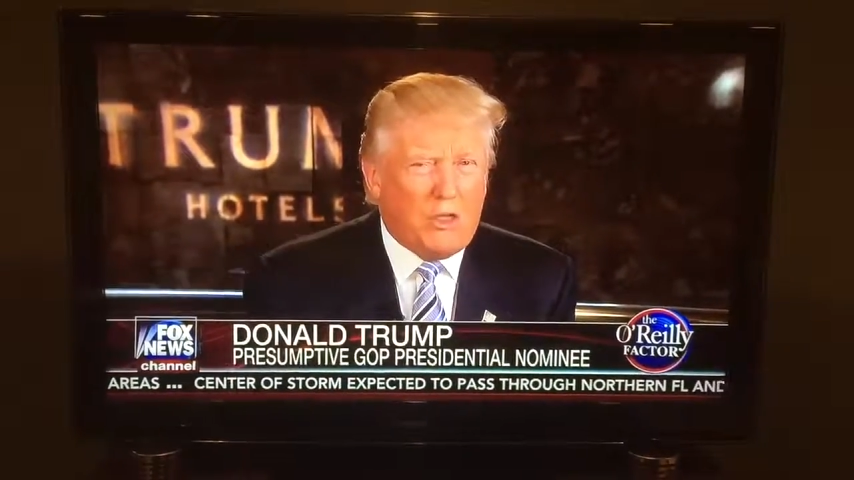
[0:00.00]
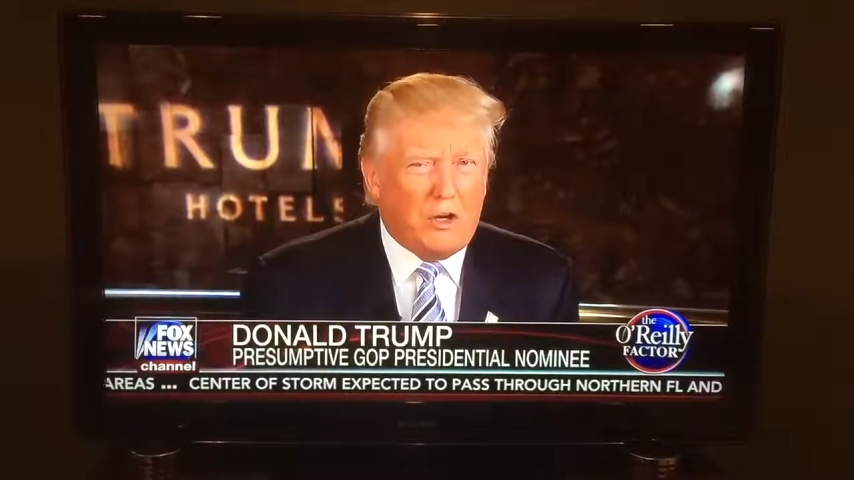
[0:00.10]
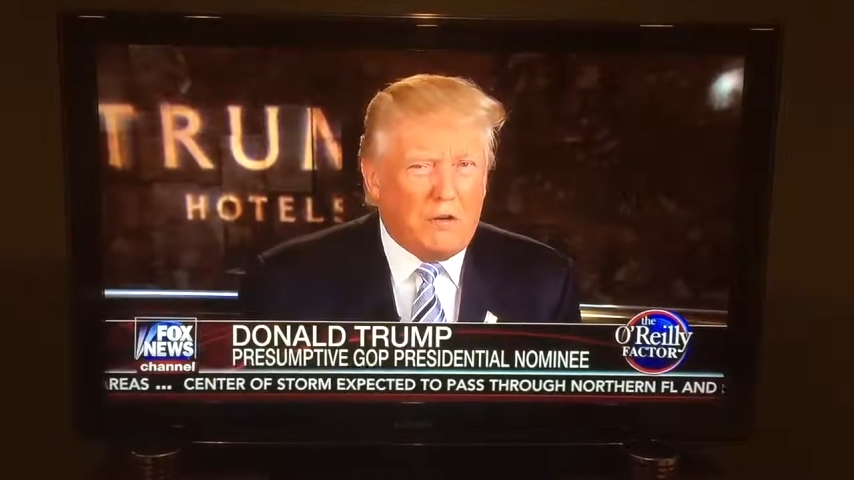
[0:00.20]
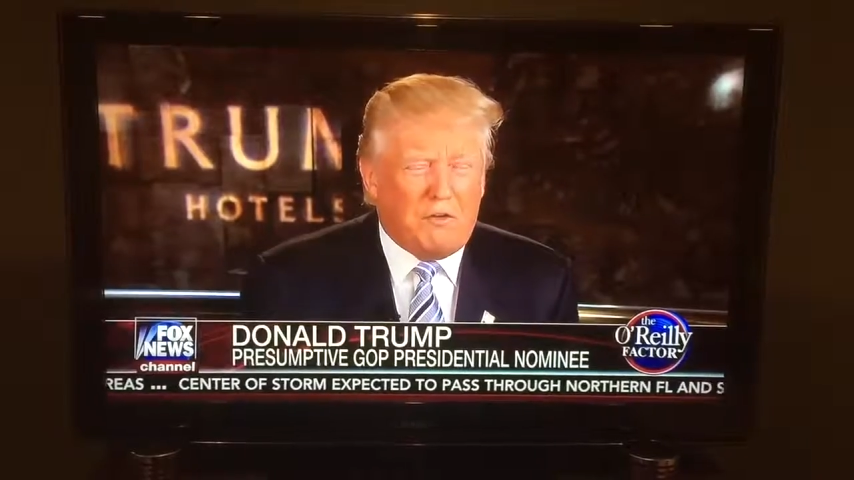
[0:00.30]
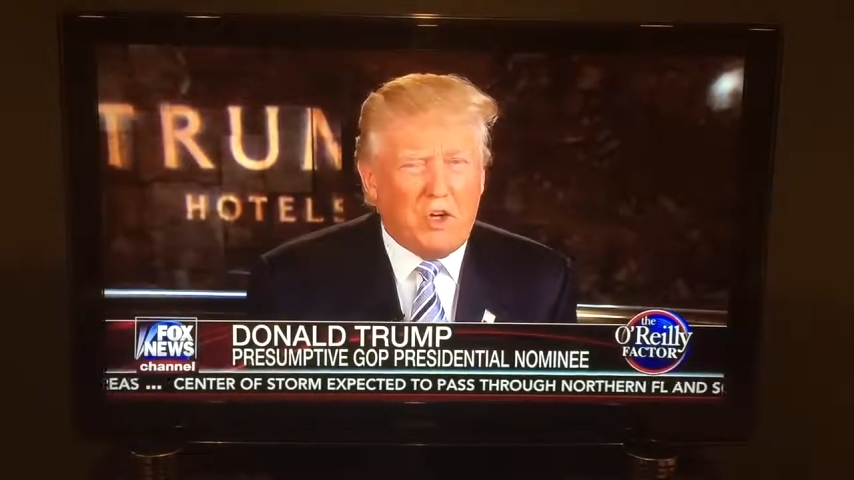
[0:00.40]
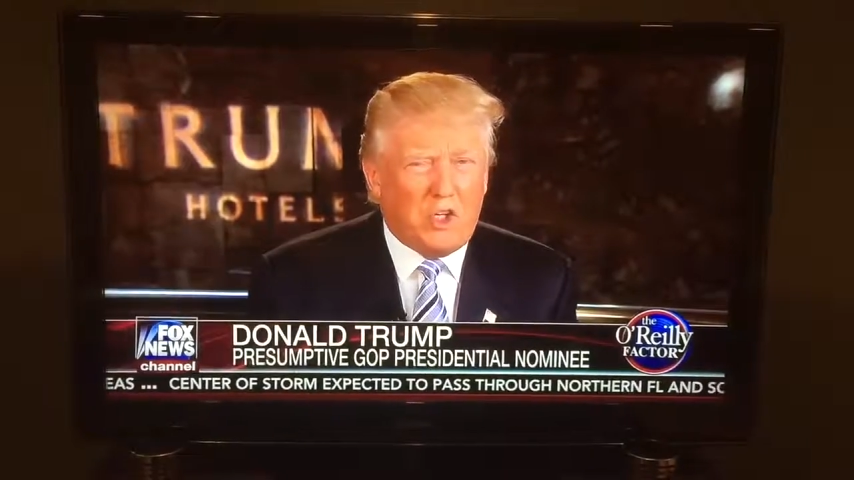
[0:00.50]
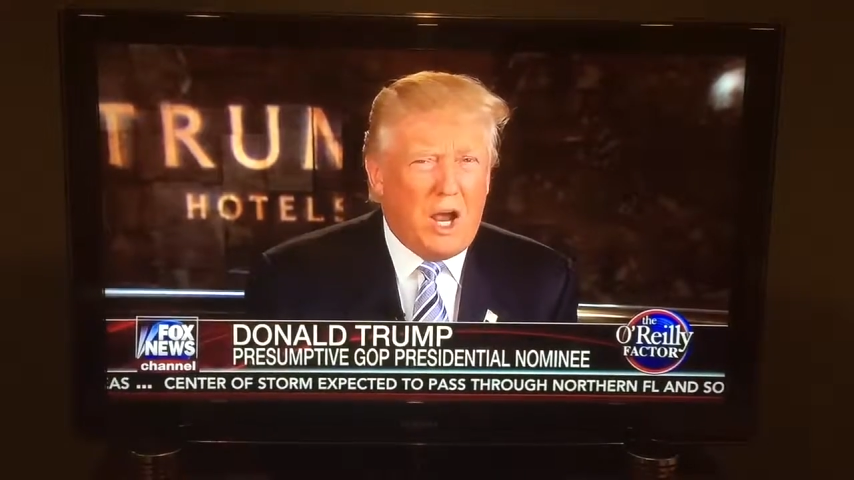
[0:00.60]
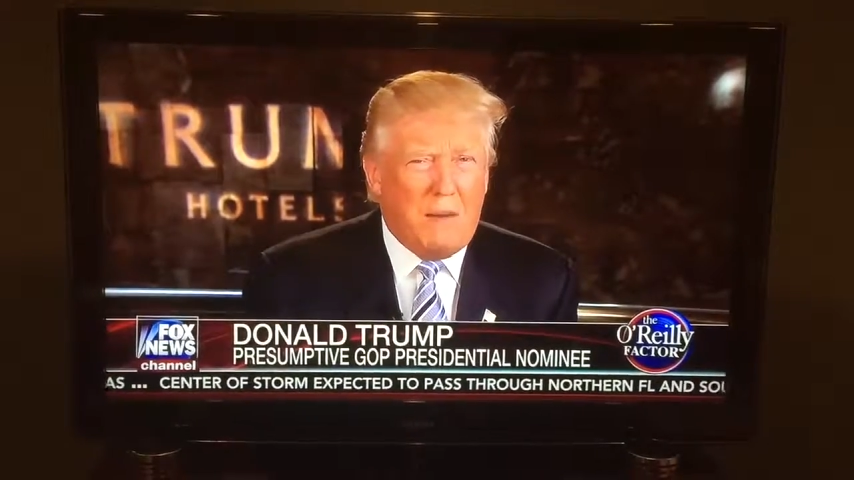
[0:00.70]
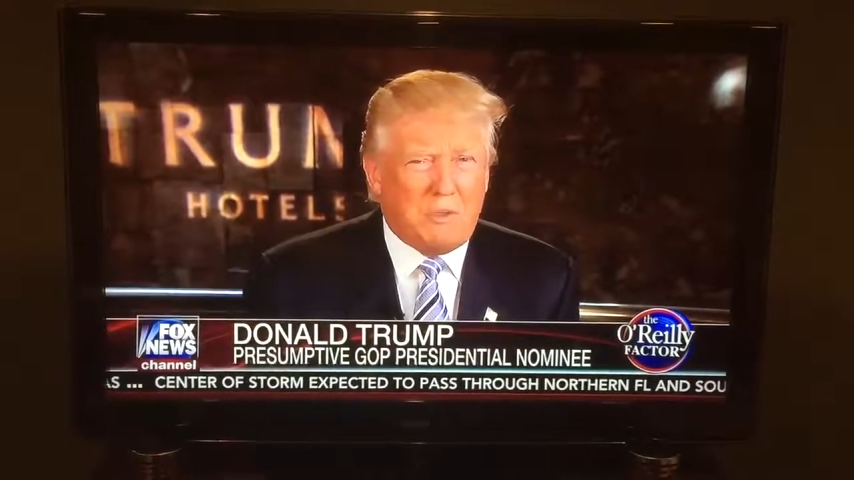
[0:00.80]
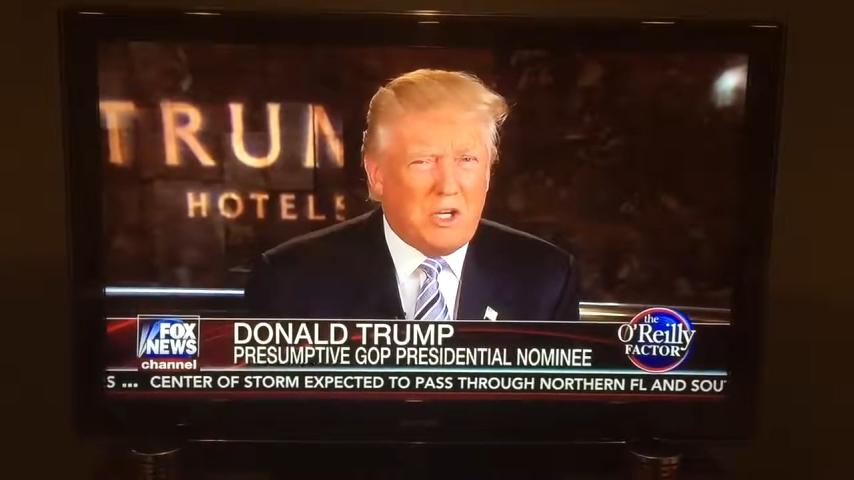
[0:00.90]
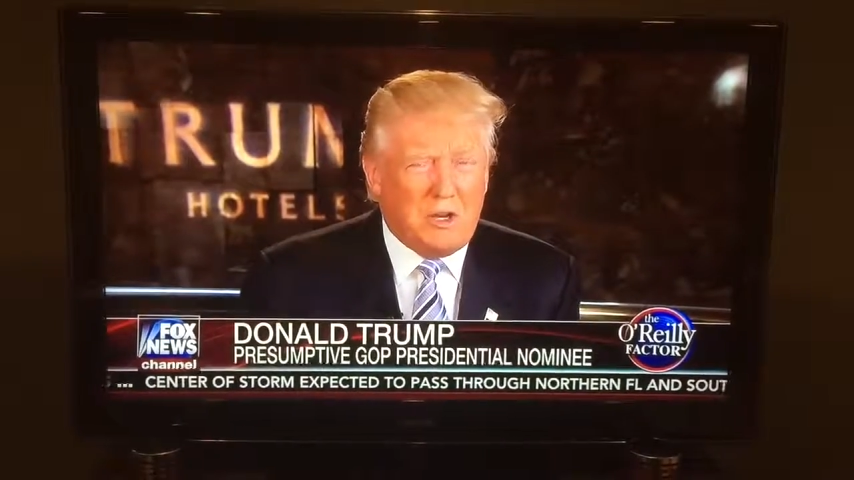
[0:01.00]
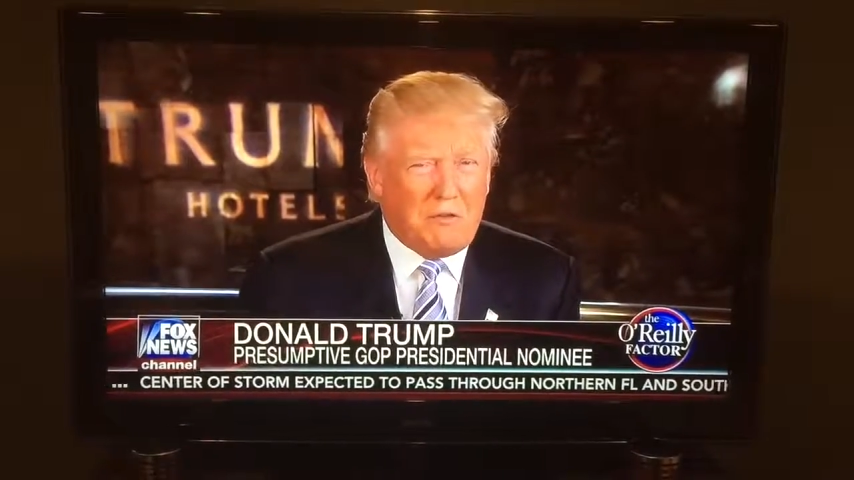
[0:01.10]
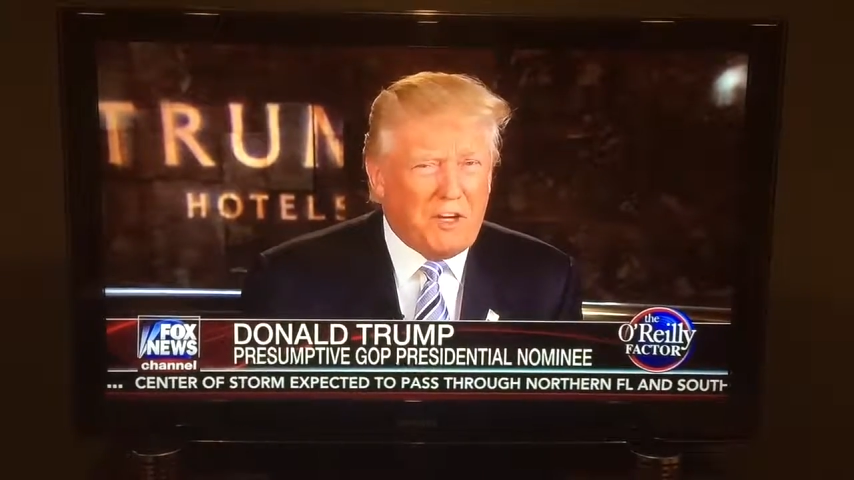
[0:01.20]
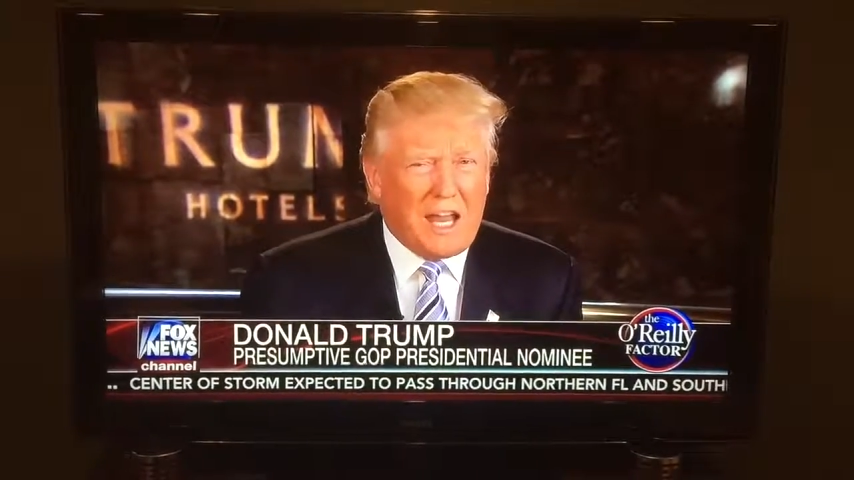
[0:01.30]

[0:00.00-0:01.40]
They're different jobs and different